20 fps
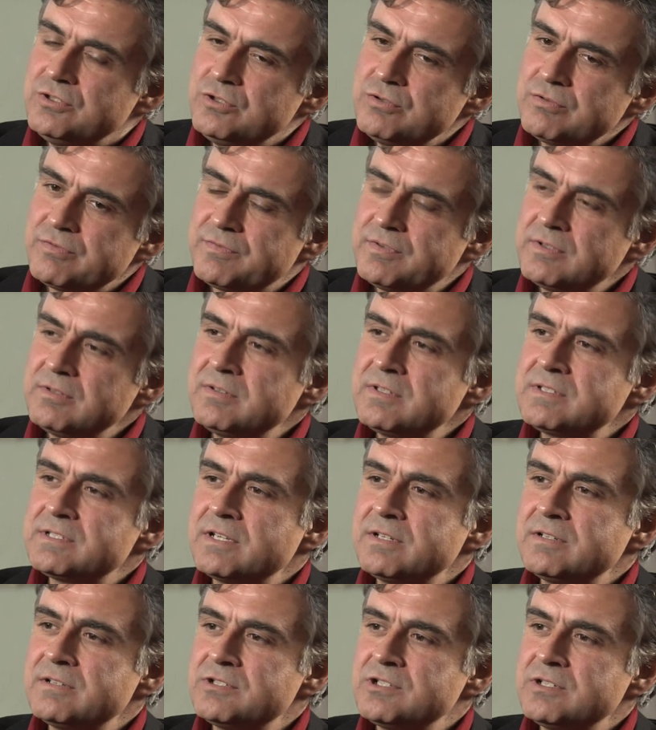Do you feel this
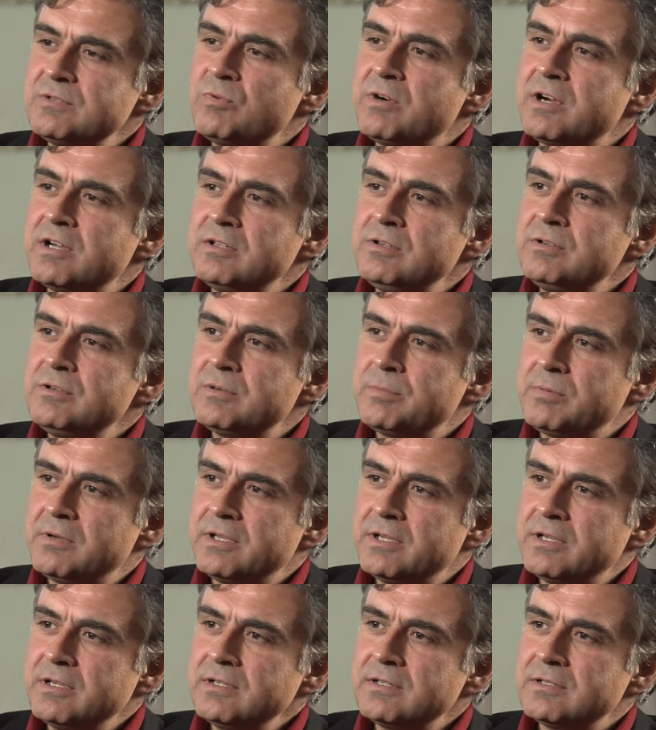energy while you're
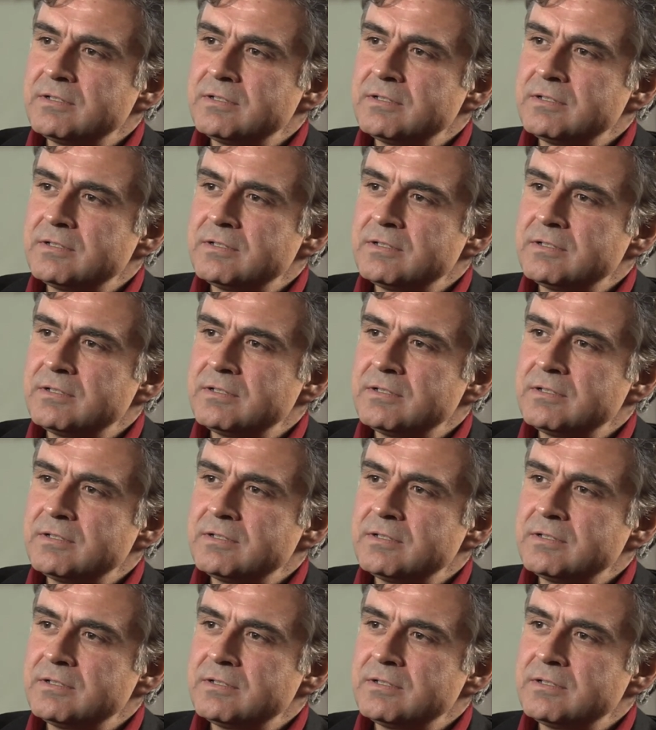playing,